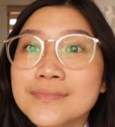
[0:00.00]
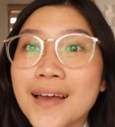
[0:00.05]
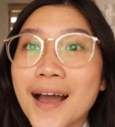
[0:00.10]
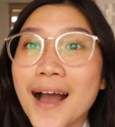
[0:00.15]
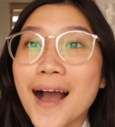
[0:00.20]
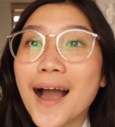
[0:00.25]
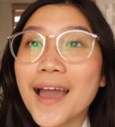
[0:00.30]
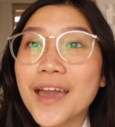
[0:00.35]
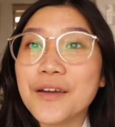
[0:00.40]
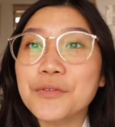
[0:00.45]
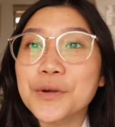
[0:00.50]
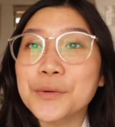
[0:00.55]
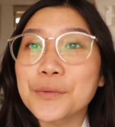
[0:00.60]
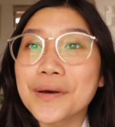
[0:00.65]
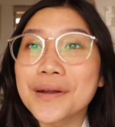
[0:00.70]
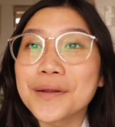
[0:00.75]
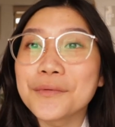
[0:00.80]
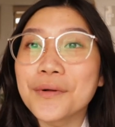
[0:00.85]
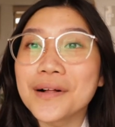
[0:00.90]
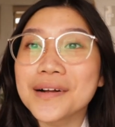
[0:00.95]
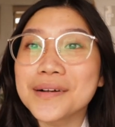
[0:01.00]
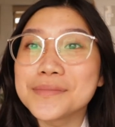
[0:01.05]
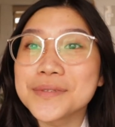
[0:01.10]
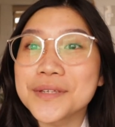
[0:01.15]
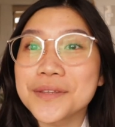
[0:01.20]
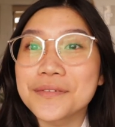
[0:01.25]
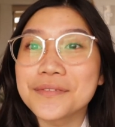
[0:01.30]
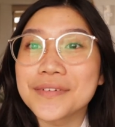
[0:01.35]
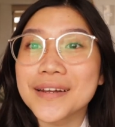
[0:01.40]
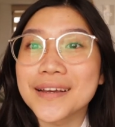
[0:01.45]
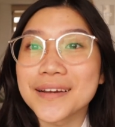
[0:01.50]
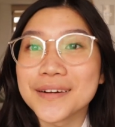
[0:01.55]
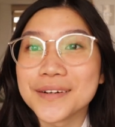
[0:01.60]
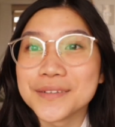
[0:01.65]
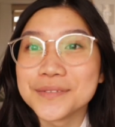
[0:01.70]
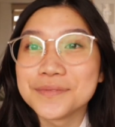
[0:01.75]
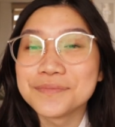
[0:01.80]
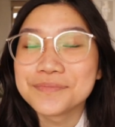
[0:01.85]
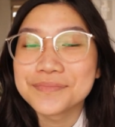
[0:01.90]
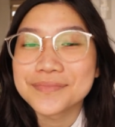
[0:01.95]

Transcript: Hi everyone and welcome to the video.